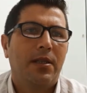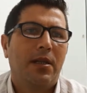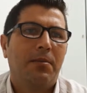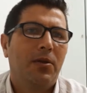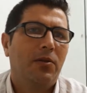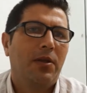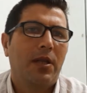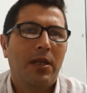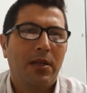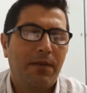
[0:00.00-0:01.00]
among
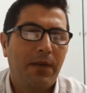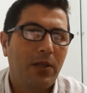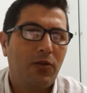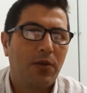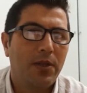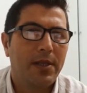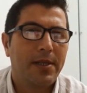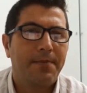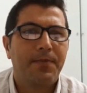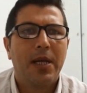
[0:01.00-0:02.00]

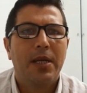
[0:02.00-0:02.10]
individuals.